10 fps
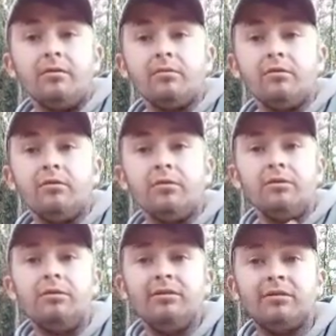
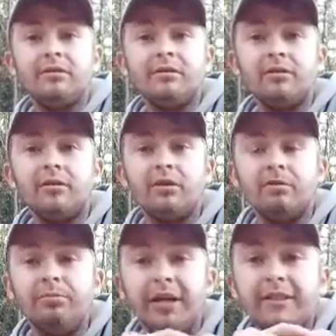gonna
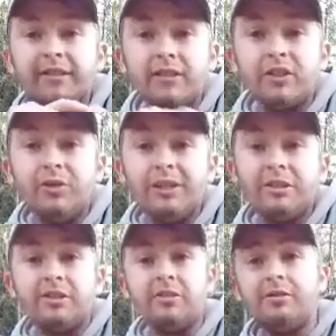make some tweets